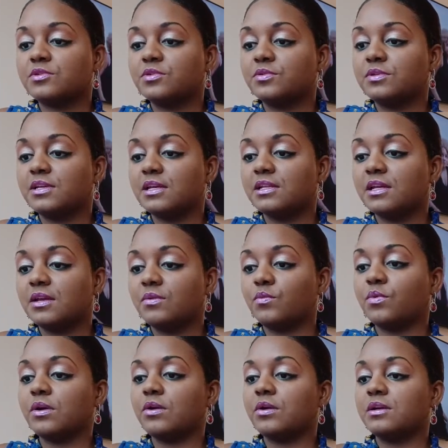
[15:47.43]
to get it
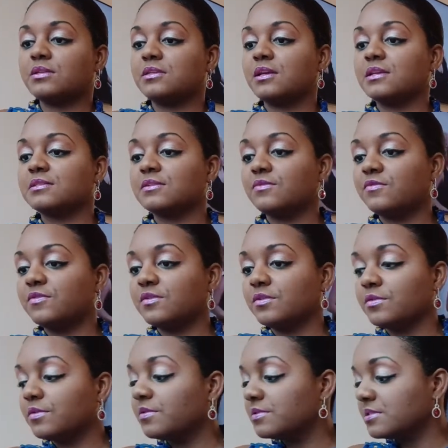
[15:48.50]
where it doesn't feel